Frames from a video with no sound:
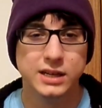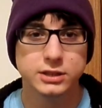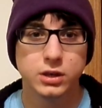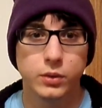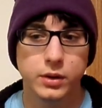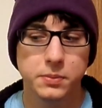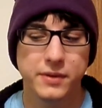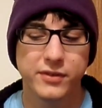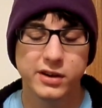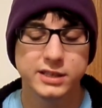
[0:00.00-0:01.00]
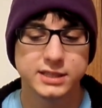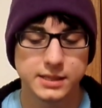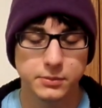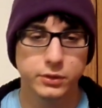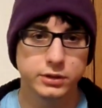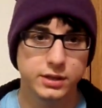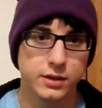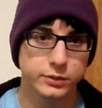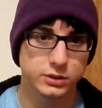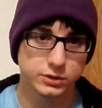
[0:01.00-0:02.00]
So it'll be very similar to the
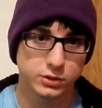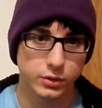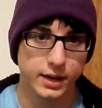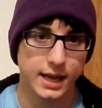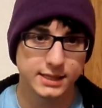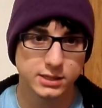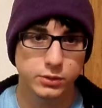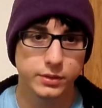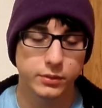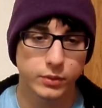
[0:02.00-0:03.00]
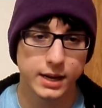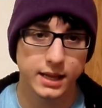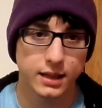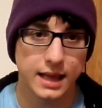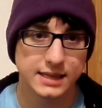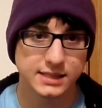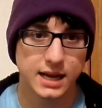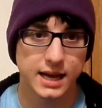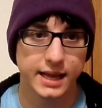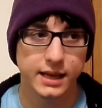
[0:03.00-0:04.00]
original story, as to in the writing class
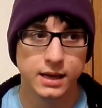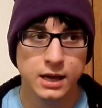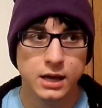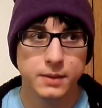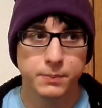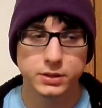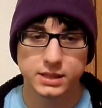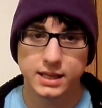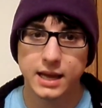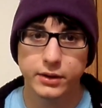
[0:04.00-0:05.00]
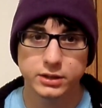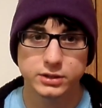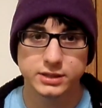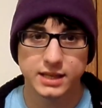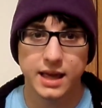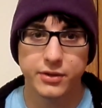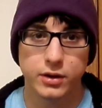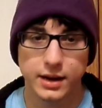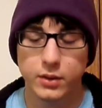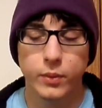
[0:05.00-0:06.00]
I put the characters together
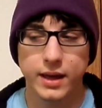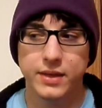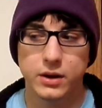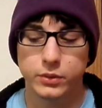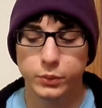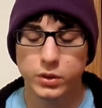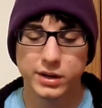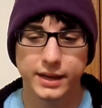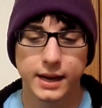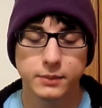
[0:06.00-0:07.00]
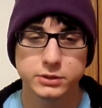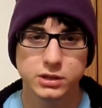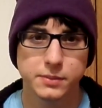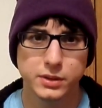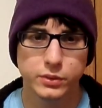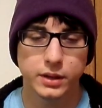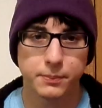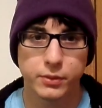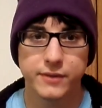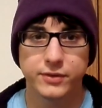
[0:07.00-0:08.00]
in a way that it would work, and I'm just going to be doing a
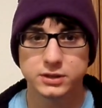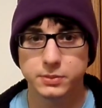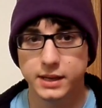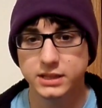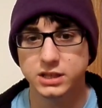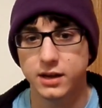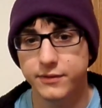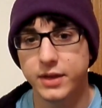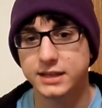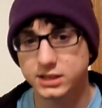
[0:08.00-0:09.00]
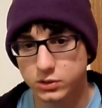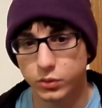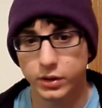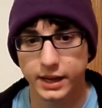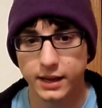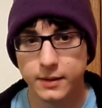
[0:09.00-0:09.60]
brief explanation of that story